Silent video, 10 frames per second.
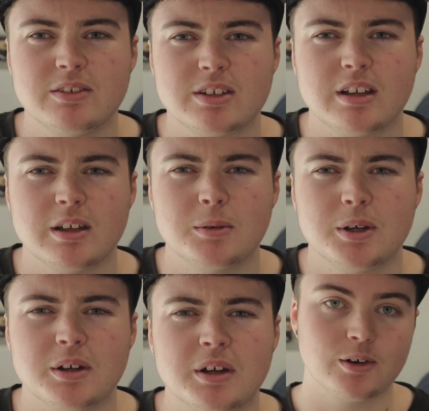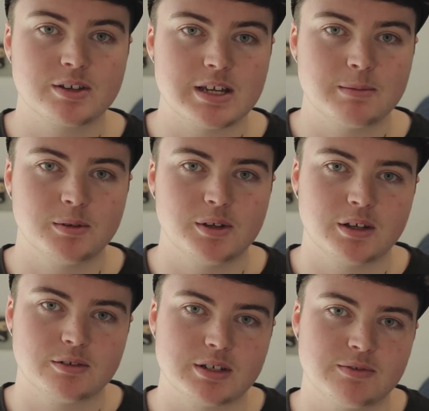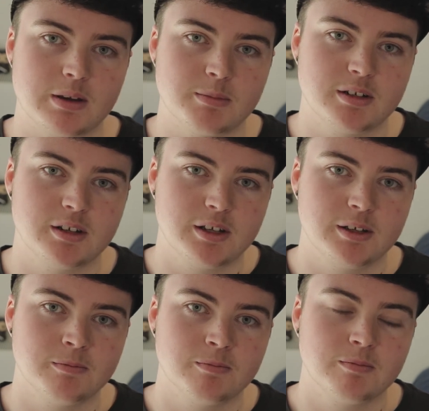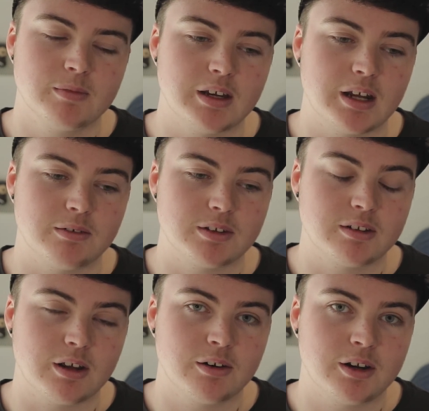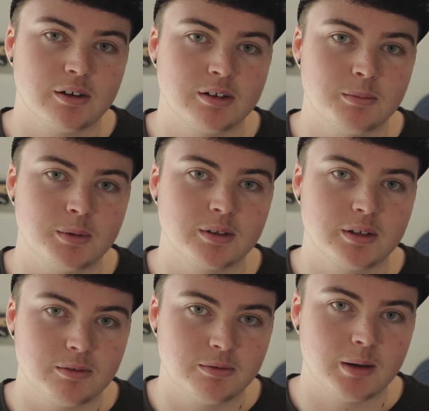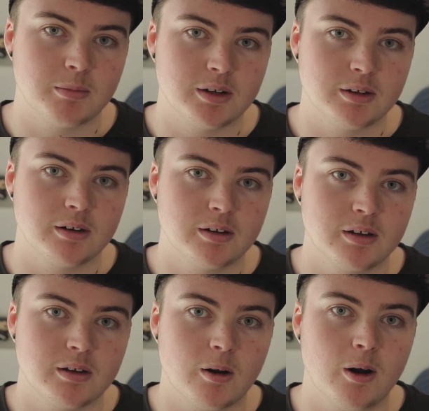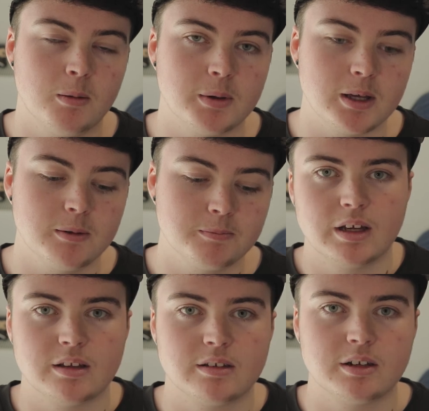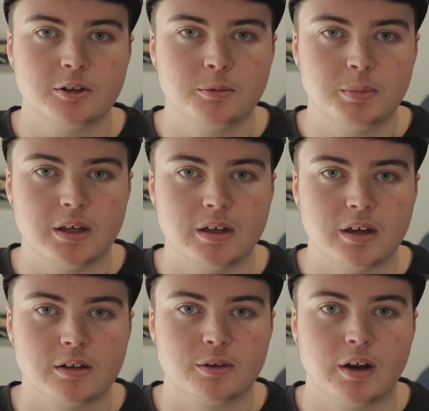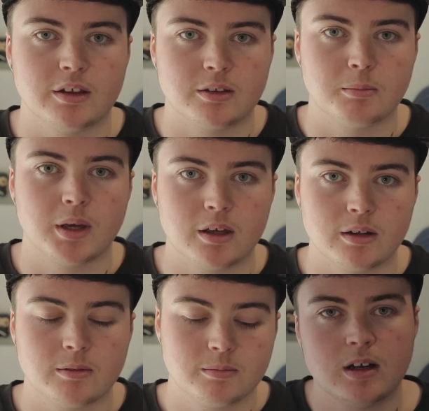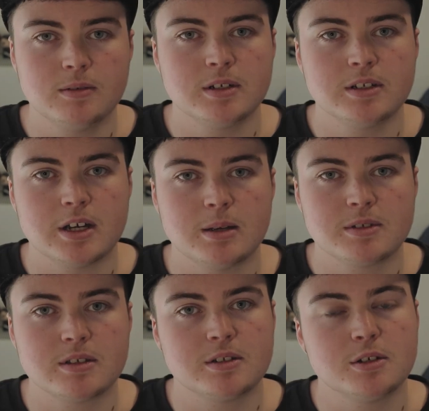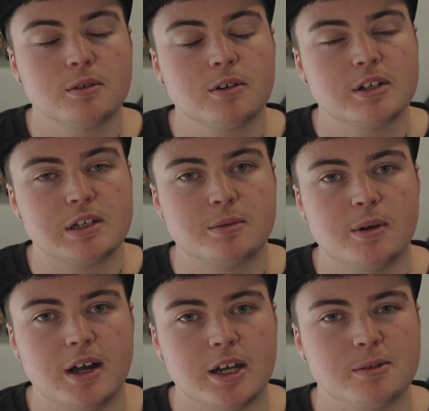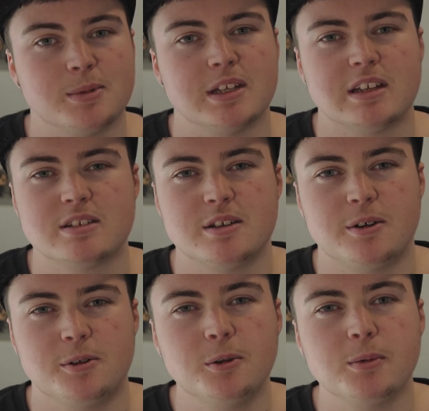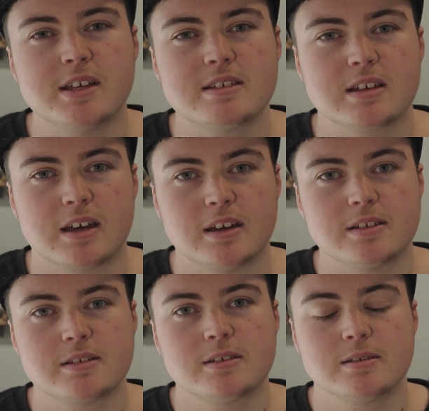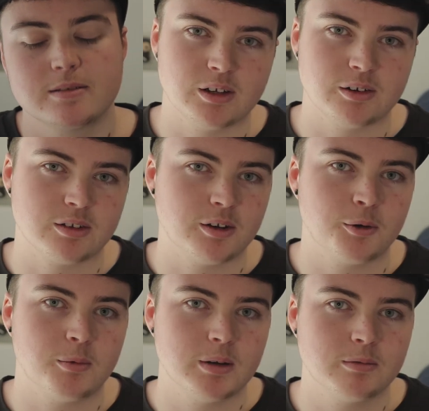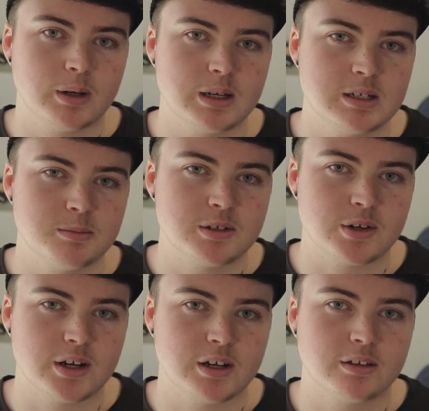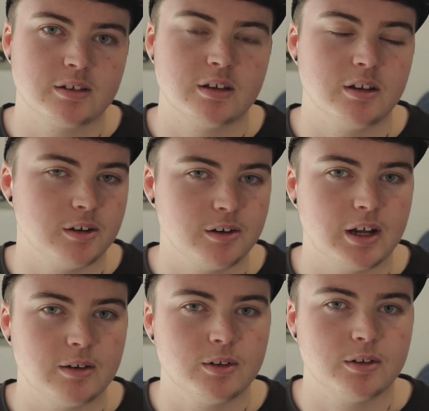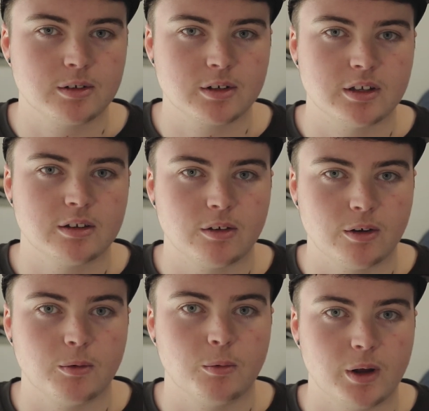even say that word. For example, you can dress femininely and have a stereotypically feminine hobby and still be a trans man. Oftentimes the two are intertwined, but that's not always the case. There is no one way to be trans, and you don't have to look a certain